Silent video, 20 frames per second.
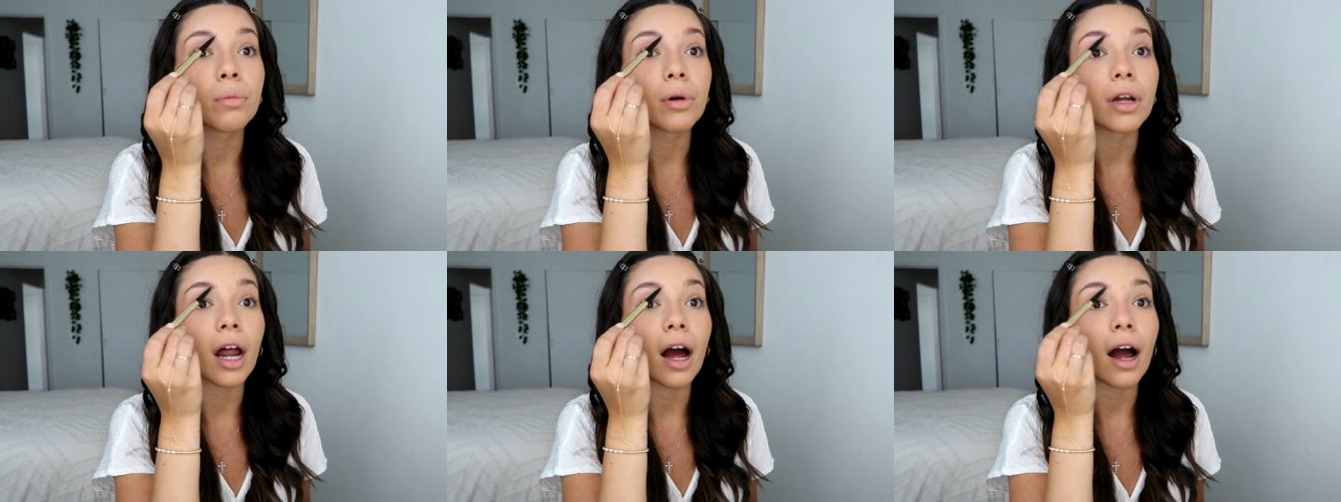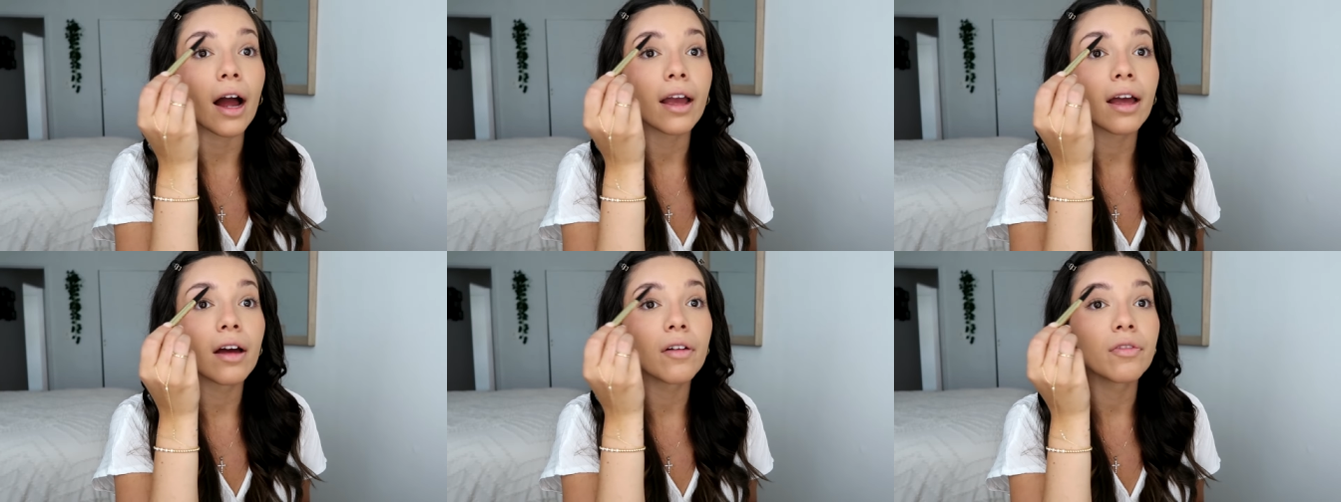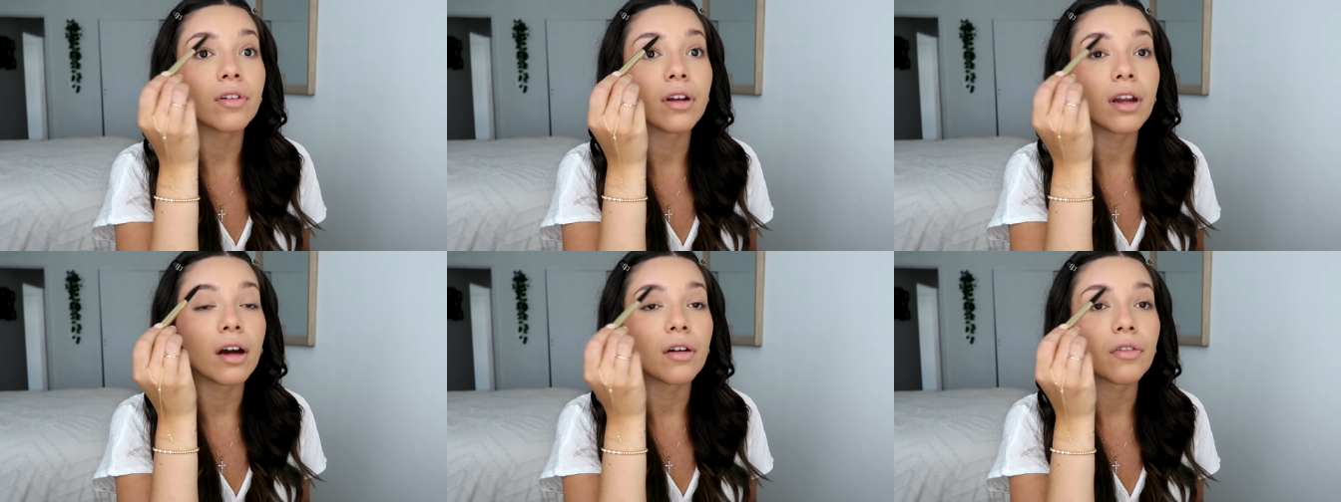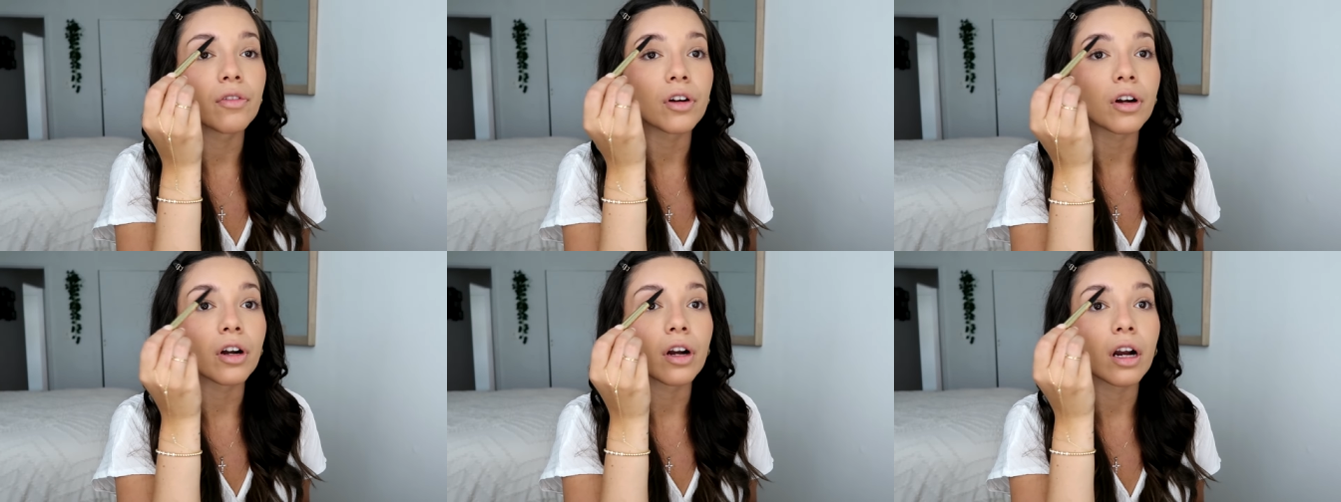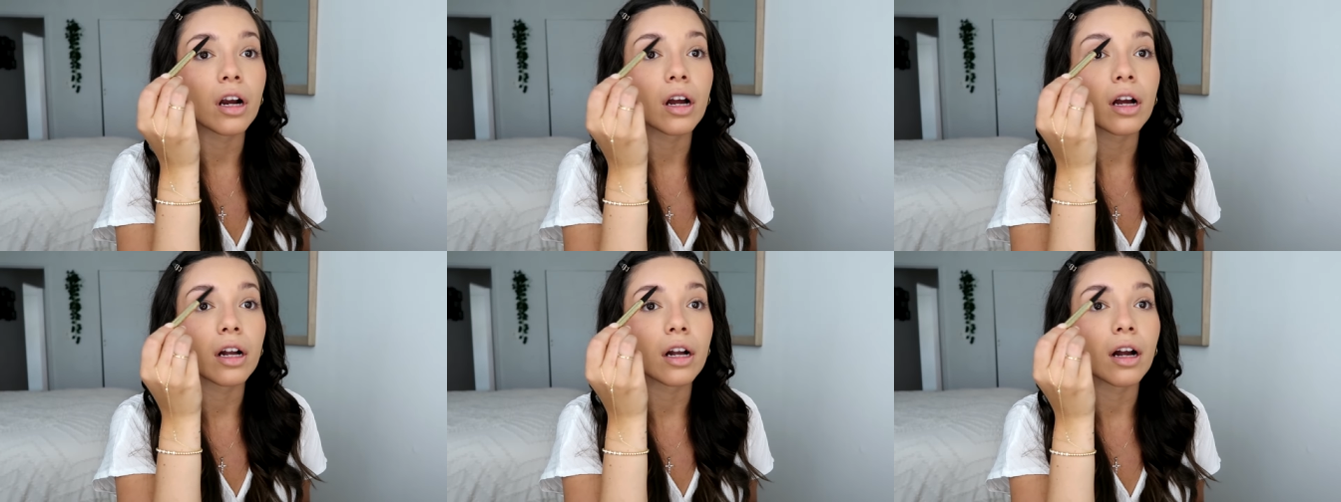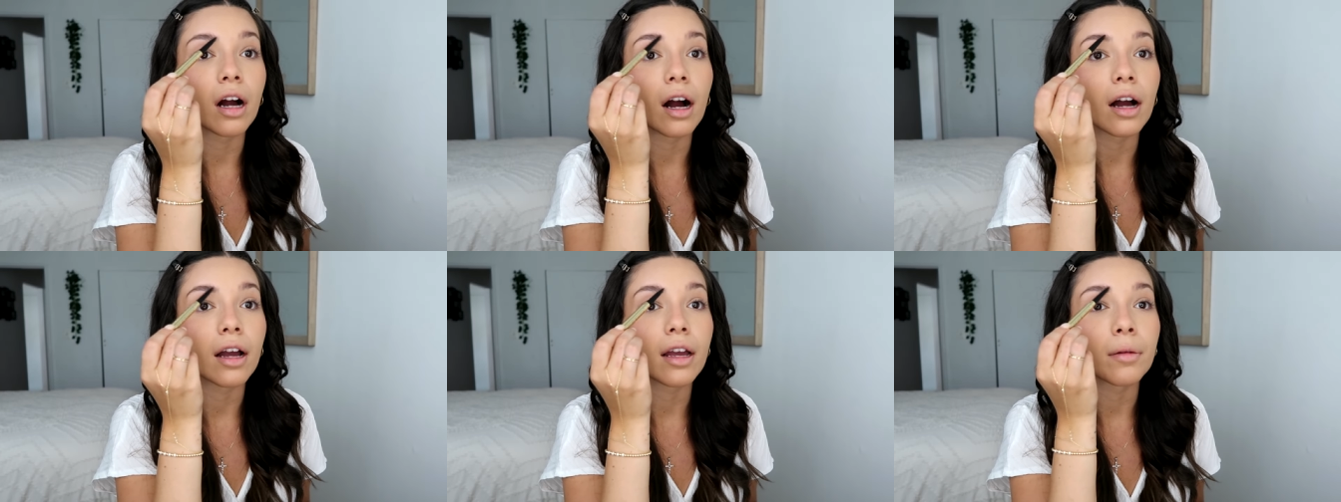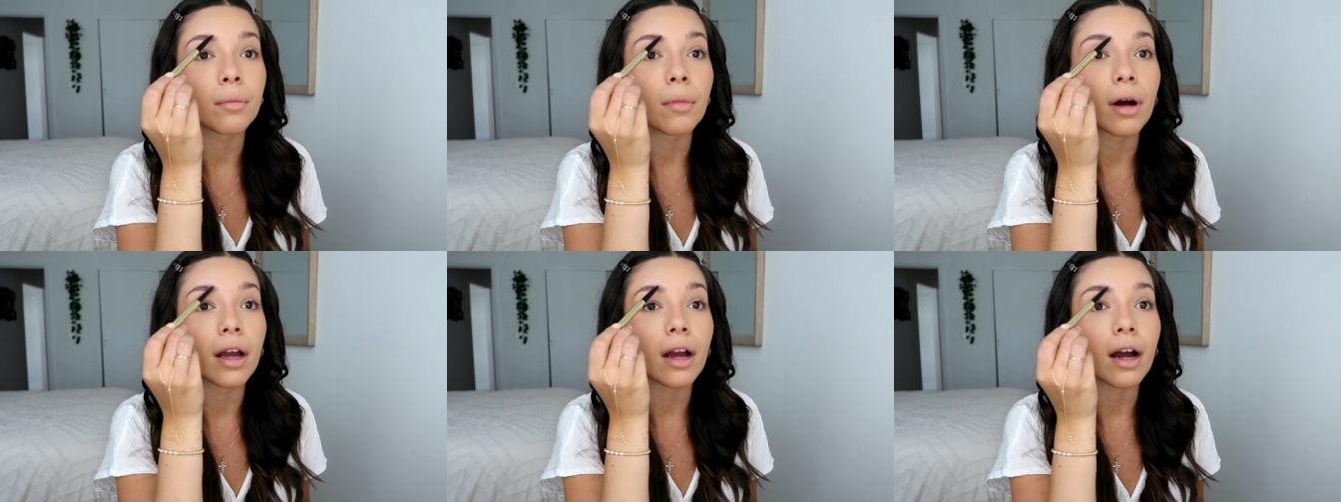but I have never
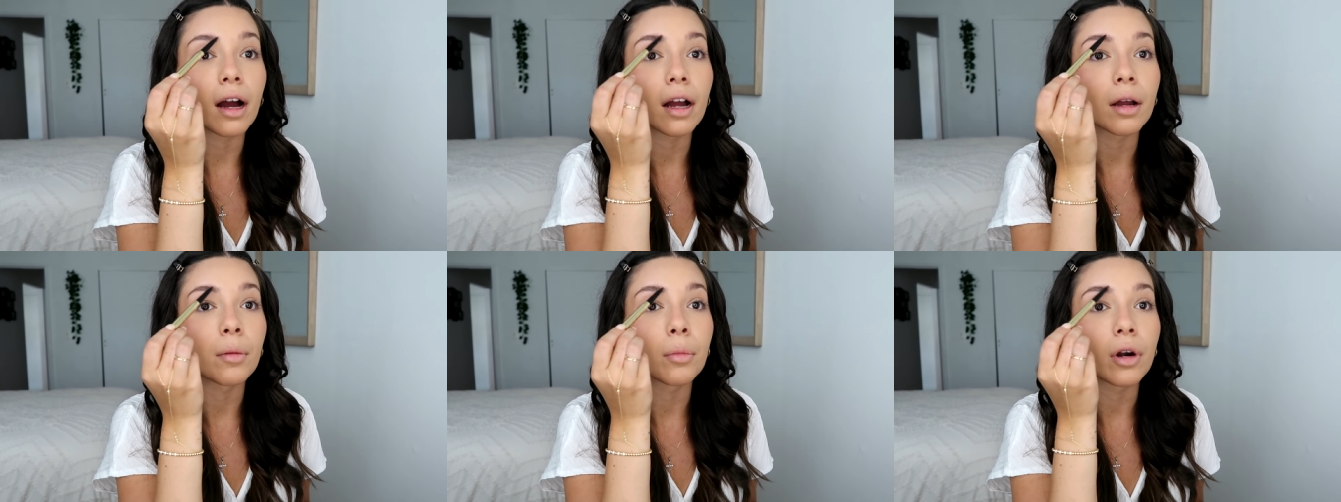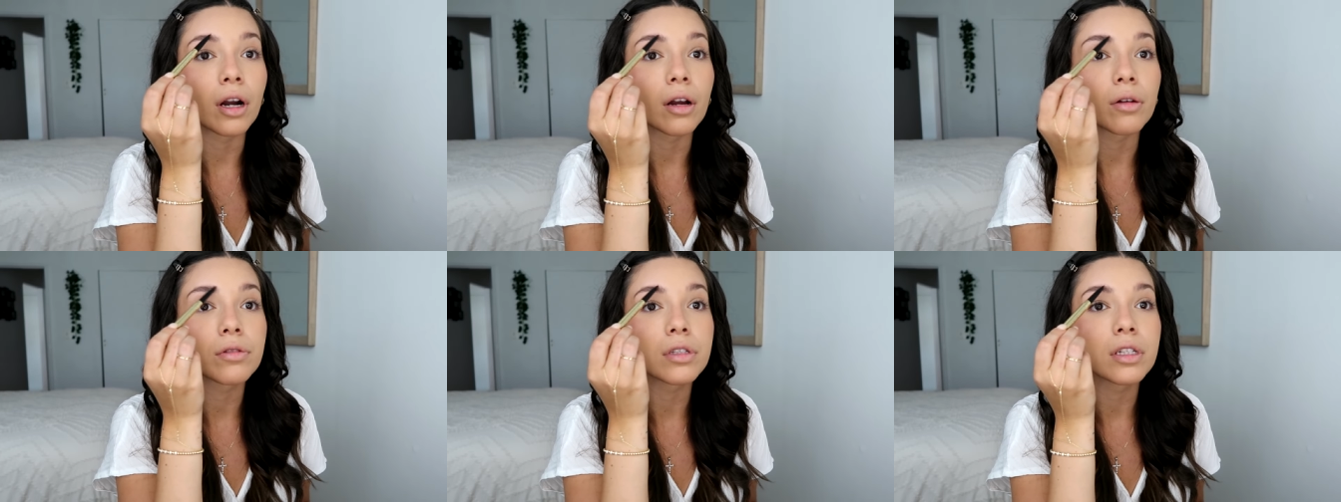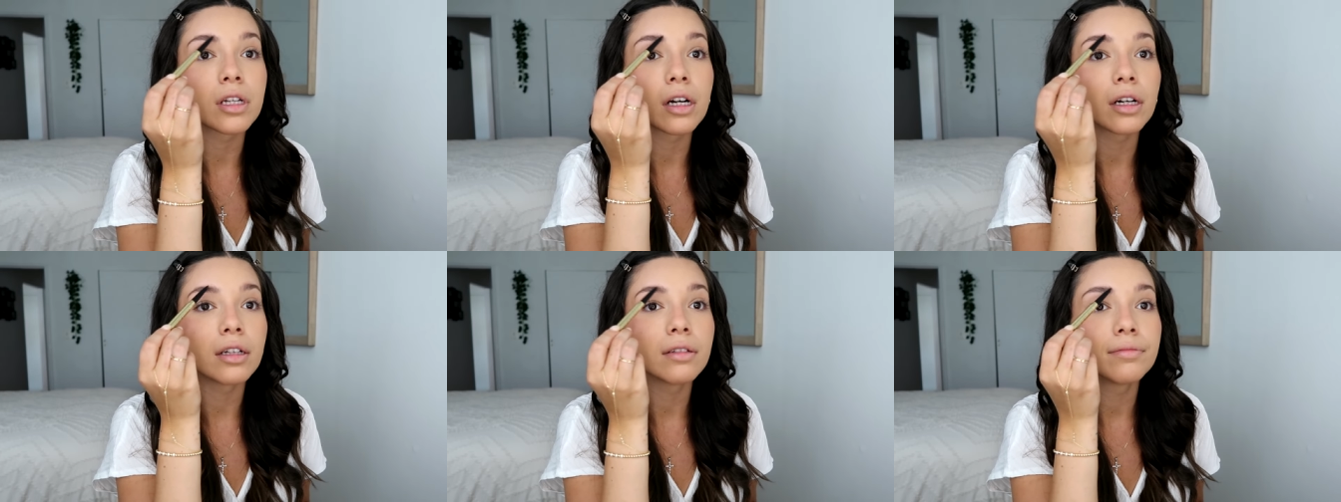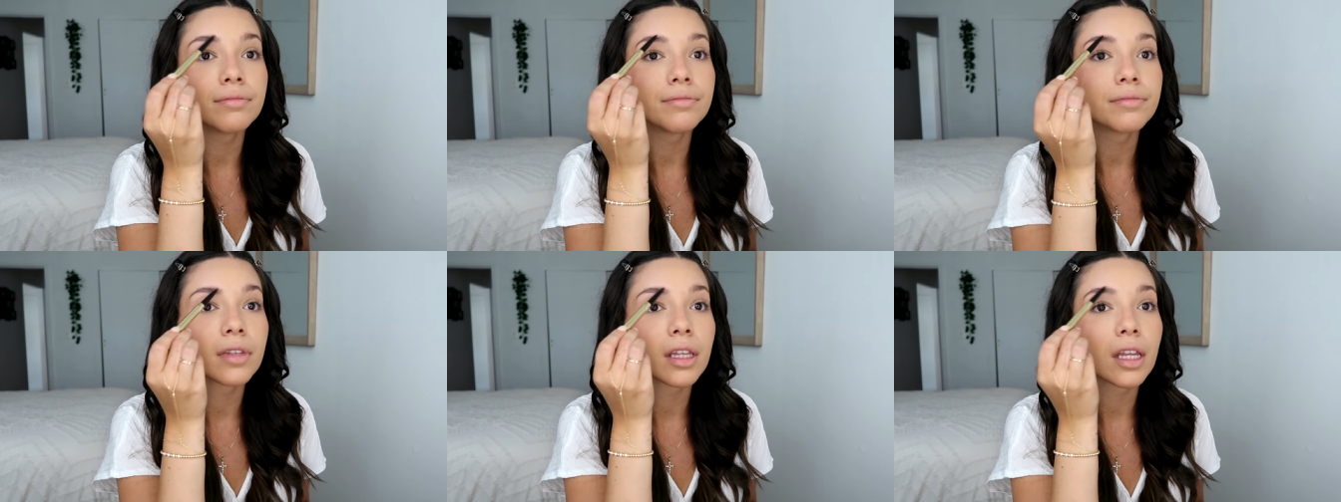gotten my eyebrows done,